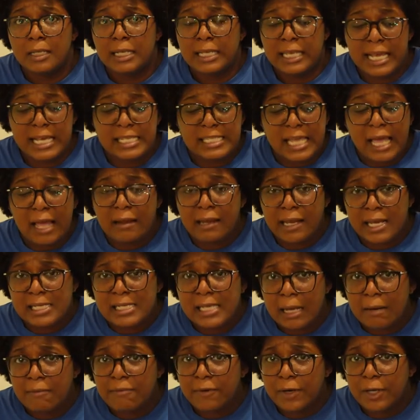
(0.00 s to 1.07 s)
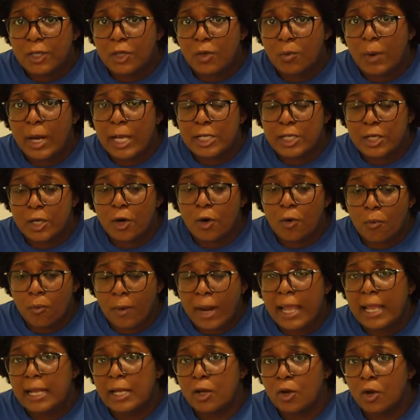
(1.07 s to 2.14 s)
That's how that's how the fuck you write. You don't
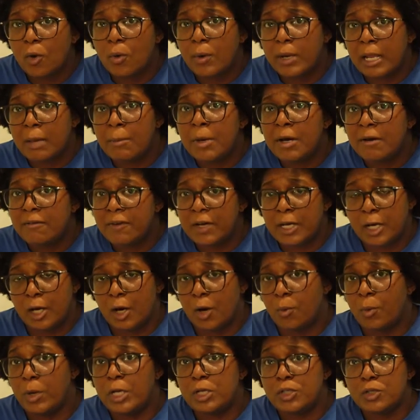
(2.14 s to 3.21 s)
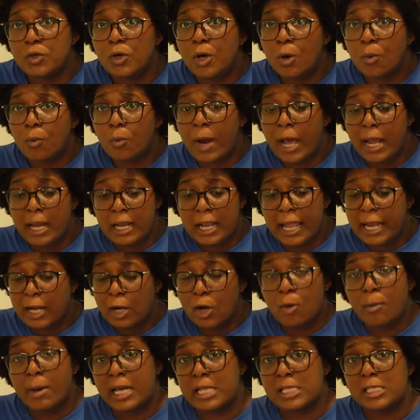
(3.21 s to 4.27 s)
write knowing that motherfucker gonna read it. You gonna write it like
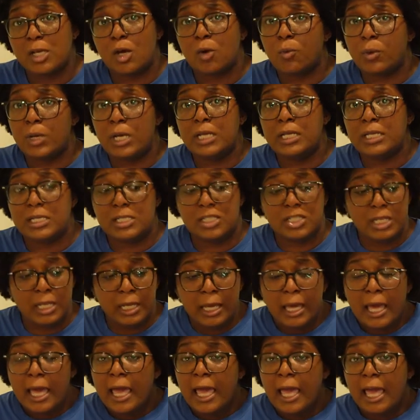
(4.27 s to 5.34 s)
nobody's gonna read this shit.